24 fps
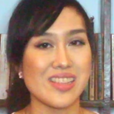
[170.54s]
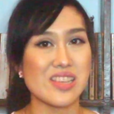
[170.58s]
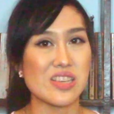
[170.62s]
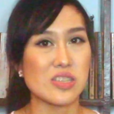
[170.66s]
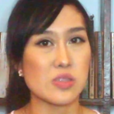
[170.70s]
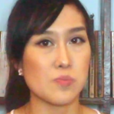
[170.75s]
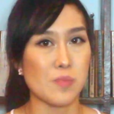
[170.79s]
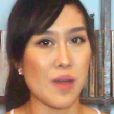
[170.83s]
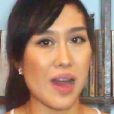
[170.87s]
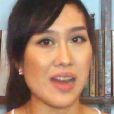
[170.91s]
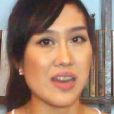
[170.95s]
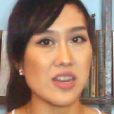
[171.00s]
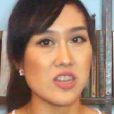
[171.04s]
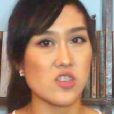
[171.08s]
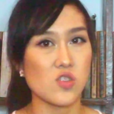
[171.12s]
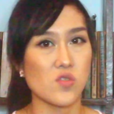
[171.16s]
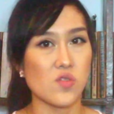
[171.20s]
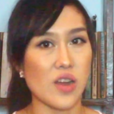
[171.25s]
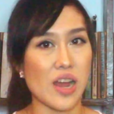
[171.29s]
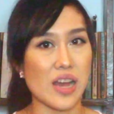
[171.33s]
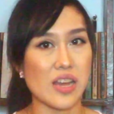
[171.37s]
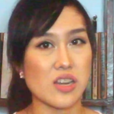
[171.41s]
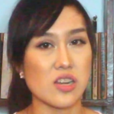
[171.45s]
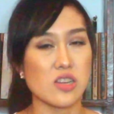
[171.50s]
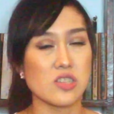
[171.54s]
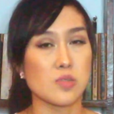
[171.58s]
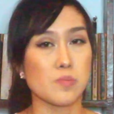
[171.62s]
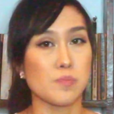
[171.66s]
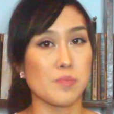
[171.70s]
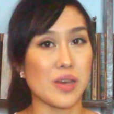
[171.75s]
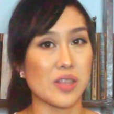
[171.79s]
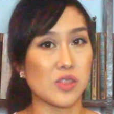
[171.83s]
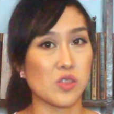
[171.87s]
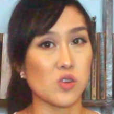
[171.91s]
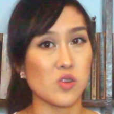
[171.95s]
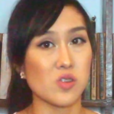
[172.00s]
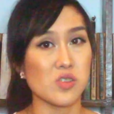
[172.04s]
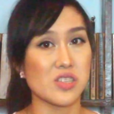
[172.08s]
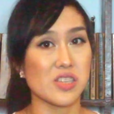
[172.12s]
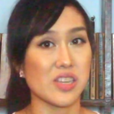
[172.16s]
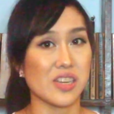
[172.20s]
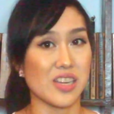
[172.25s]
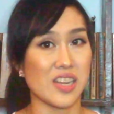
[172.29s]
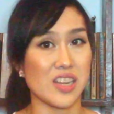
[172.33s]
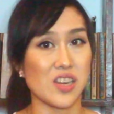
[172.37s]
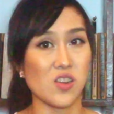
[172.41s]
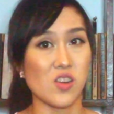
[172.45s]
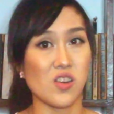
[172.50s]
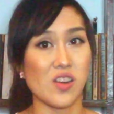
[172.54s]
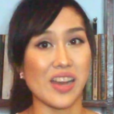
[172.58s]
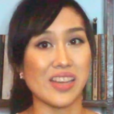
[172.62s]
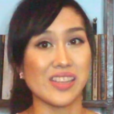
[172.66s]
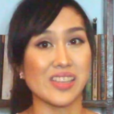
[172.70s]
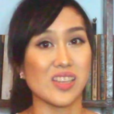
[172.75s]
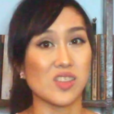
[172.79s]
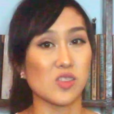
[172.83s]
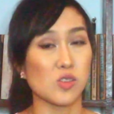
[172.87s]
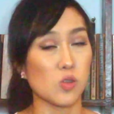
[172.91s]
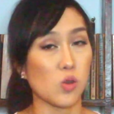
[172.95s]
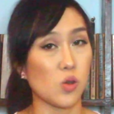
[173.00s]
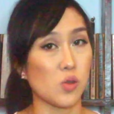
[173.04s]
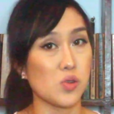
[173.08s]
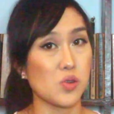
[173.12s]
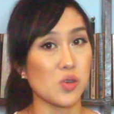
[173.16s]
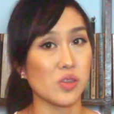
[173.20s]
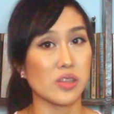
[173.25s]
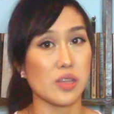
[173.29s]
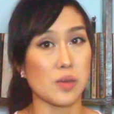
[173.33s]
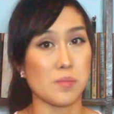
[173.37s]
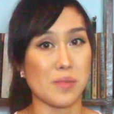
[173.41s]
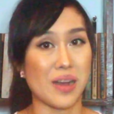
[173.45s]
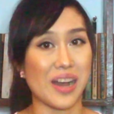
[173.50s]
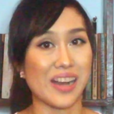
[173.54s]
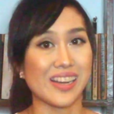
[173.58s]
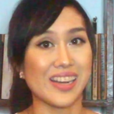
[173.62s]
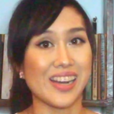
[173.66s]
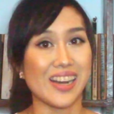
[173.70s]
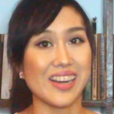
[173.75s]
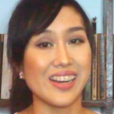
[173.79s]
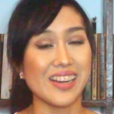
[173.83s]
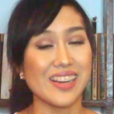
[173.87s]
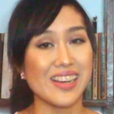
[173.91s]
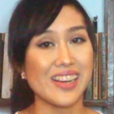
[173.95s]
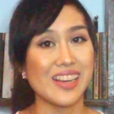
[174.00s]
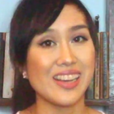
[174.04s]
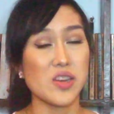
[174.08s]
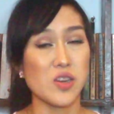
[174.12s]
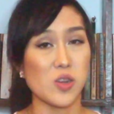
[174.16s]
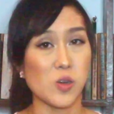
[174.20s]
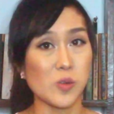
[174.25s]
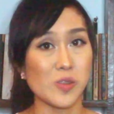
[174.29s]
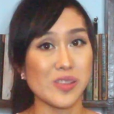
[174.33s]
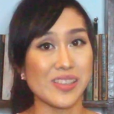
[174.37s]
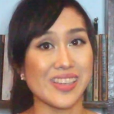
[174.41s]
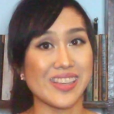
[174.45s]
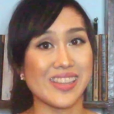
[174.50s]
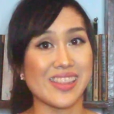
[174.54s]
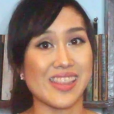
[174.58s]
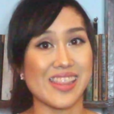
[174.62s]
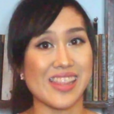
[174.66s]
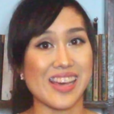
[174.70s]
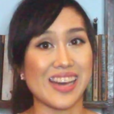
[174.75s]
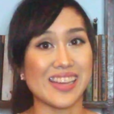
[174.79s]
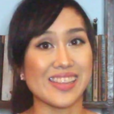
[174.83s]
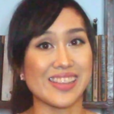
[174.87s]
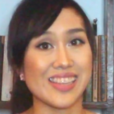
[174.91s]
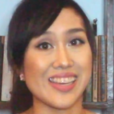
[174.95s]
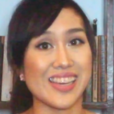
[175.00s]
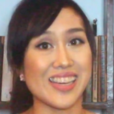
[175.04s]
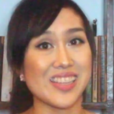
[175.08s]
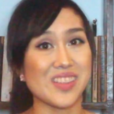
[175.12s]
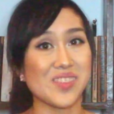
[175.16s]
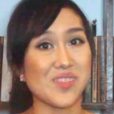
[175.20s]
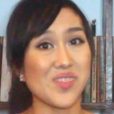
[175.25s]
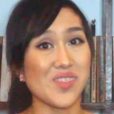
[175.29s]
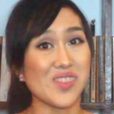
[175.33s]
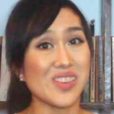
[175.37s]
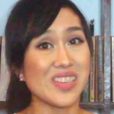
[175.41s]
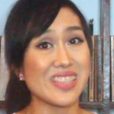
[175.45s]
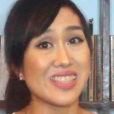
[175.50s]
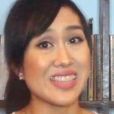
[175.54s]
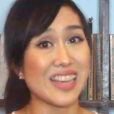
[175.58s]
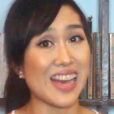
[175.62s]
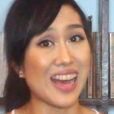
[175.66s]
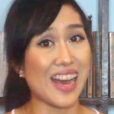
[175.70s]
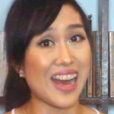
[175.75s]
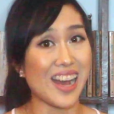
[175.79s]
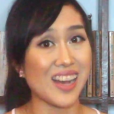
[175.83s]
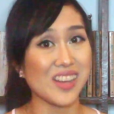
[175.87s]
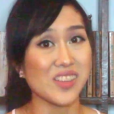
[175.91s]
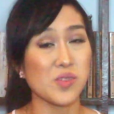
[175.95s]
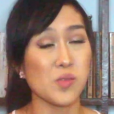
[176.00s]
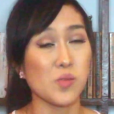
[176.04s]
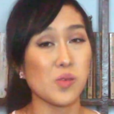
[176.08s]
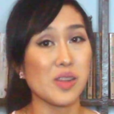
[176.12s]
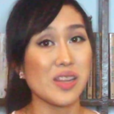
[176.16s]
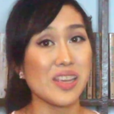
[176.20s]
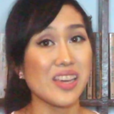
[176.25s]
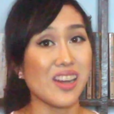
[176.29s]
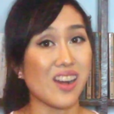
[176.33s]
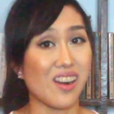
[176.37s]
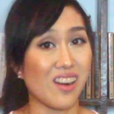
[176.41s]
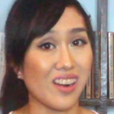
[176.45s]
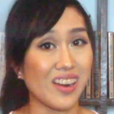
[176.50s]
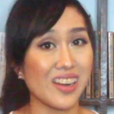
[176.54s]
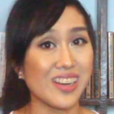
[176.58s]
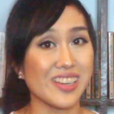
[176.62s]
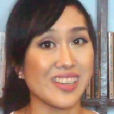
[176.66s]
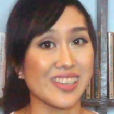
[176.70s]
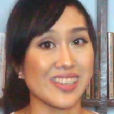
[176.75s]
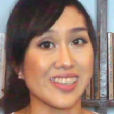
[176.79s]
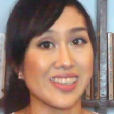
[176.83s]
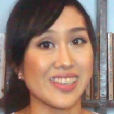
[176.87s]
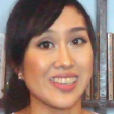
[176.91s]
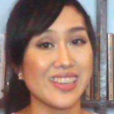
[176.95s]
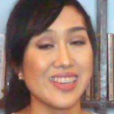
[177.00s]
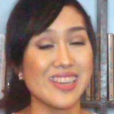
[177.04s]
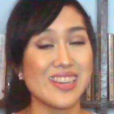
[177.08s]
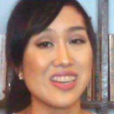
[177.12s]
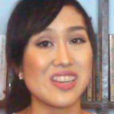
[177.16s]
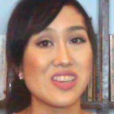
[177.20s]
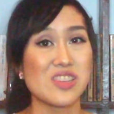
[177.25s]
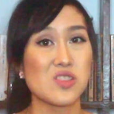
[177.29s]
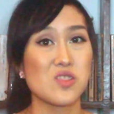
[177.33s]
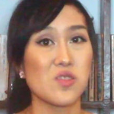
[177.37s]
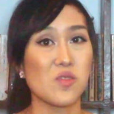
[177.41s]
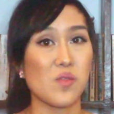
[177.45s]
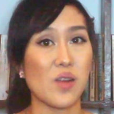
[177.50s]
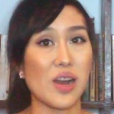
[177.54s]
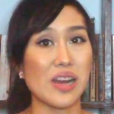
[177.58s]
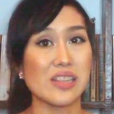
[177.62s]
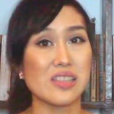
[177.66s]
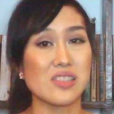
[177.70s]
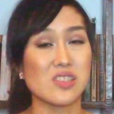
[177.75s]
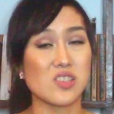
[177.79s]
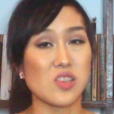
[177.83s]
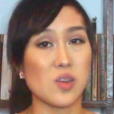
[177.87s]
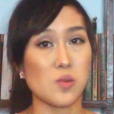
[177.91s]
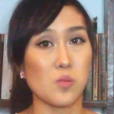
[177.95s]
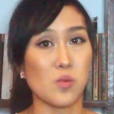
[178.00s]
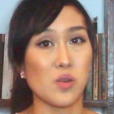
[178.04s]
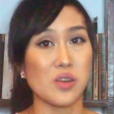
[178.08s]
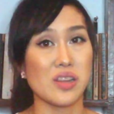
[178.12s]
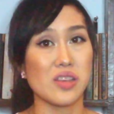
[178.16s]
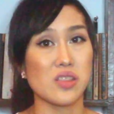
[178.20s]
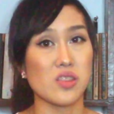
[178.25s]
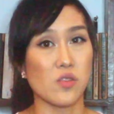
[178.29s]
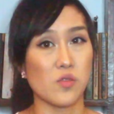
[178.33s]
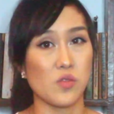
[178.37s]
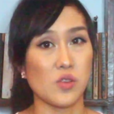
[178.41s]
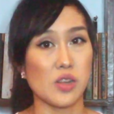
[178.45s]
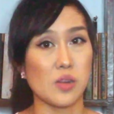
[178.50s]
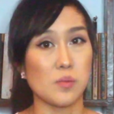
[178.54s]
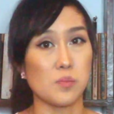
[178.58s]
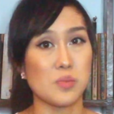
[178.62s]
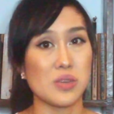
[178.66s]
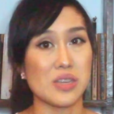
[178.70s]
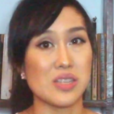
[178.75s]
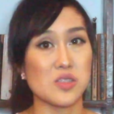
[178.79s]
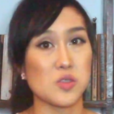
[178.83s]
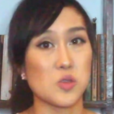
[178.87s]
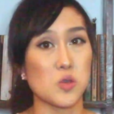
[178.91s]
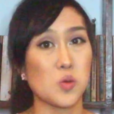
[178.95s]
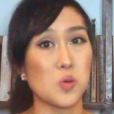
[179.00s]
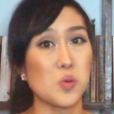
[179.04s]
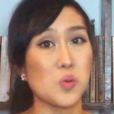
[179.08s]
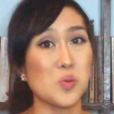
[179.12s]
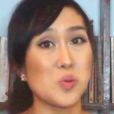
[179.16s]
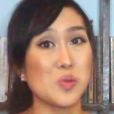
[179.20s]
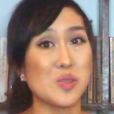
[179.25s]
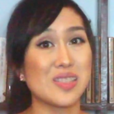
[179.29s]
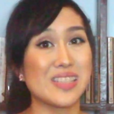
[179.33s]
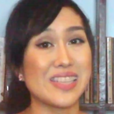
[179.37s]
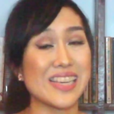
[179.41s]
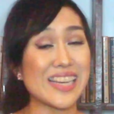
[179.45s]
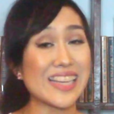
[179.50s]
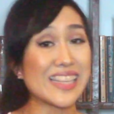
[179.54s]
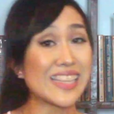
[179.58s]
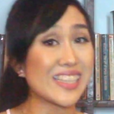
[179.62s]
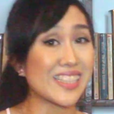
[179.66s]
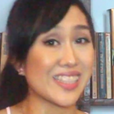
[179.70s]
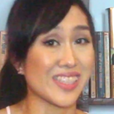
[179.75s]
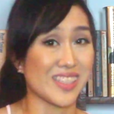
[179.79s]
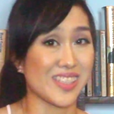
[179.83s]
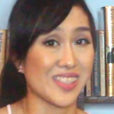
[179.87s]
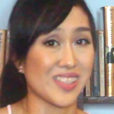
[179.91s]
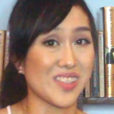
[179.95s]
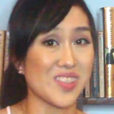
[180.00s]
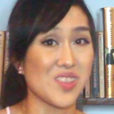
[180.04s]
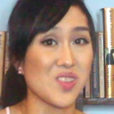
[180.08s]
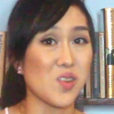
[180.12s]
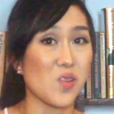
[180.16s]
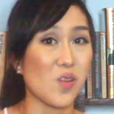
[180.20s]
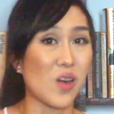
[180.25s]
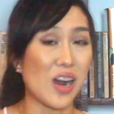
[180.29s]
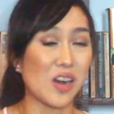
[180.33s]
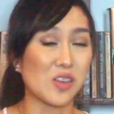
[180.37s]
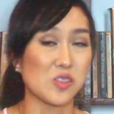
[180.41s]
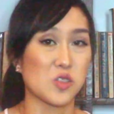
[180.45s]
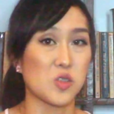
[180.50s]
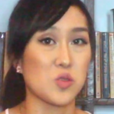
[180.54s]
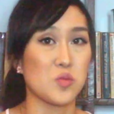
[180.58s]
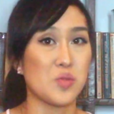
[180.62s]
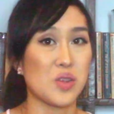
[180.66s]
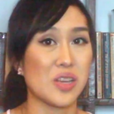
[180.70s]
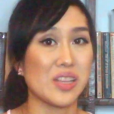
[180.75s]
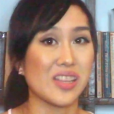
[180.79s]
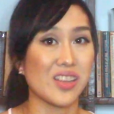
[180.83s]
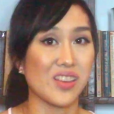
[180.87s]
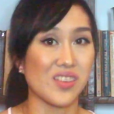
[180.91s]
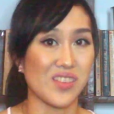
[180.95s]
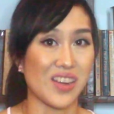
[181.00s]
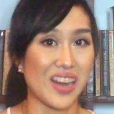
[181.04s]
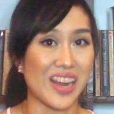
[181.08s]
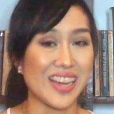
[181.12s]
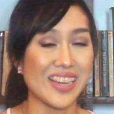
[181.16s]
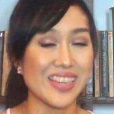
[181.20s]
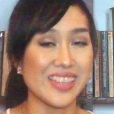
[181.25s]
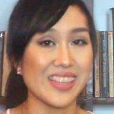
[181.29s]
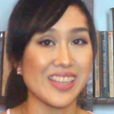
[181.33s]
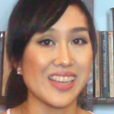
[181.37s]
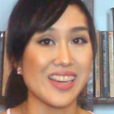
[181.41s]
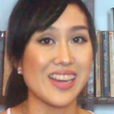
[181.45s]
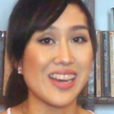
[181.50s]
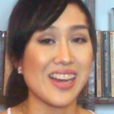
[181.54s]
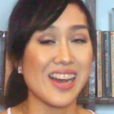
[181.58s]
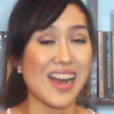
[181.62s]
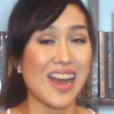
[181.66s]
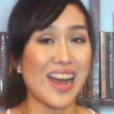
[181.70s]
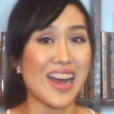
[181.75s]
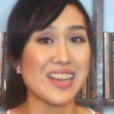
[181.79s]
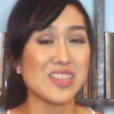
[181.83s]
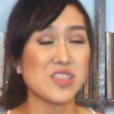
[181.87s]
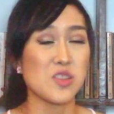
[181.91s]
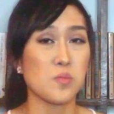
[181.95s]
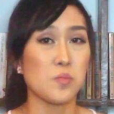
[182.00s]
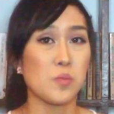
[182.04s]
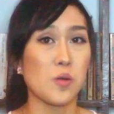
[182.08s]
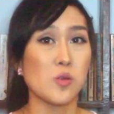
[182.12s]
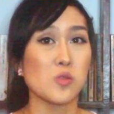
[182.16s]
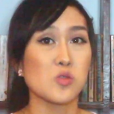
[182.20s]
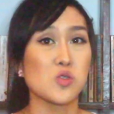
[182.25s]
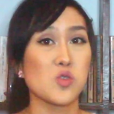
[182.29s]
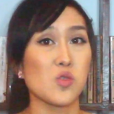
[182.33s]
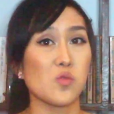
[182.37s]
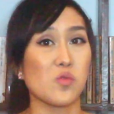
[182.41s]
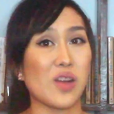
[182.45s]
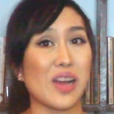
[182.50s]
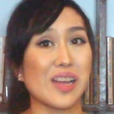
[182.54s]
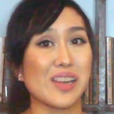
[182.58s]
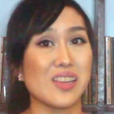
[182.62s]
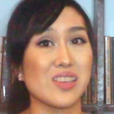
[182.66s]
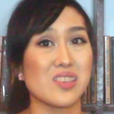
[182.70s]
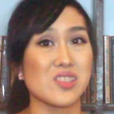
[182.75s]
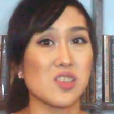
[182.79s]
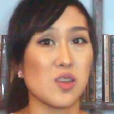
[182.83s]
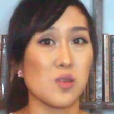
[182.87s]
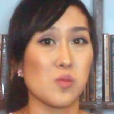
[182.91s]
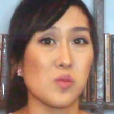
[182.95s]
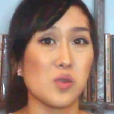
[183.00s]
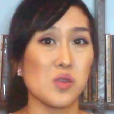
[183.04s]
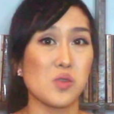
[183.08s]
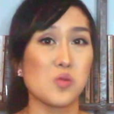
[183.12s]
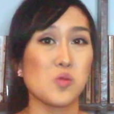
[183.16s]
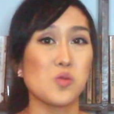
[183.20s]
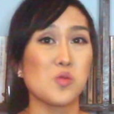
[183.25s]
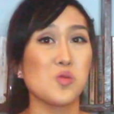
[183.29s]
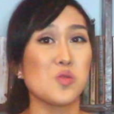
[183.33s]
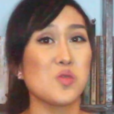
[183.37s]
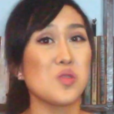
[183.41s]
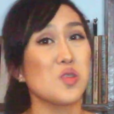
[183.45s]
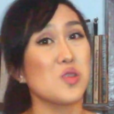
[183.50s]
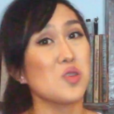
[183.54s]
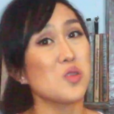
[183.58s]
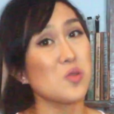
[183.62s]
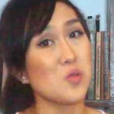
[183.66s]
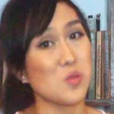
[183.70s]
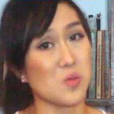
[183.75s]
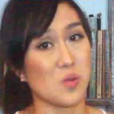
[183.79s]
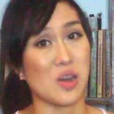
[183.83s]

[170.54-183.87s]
The Spanish friars Pedro Chirino and Antonio de Maga noted that it was actually harder to find someone in the Philippines who didn't know how to read and write as opposed to finding someone who knew